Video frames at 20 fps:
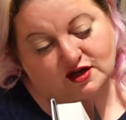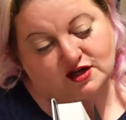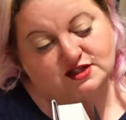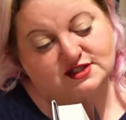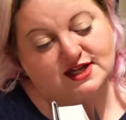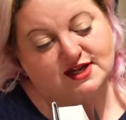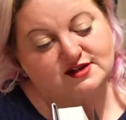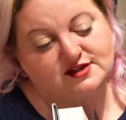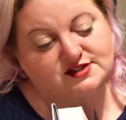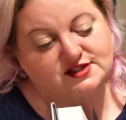It
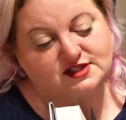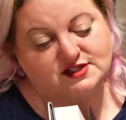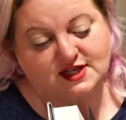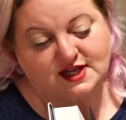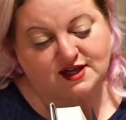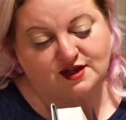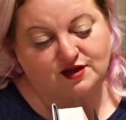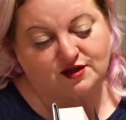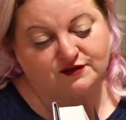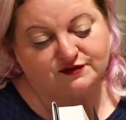tells the
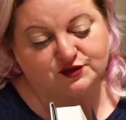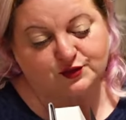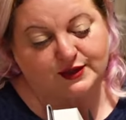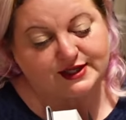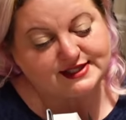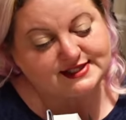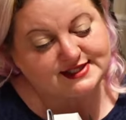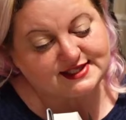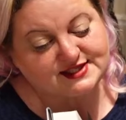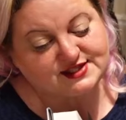tale of
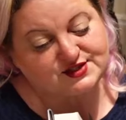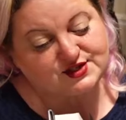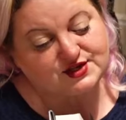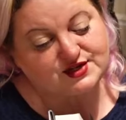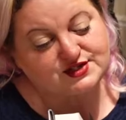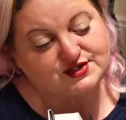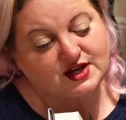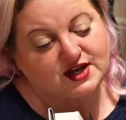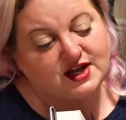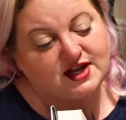twin
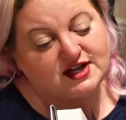sisters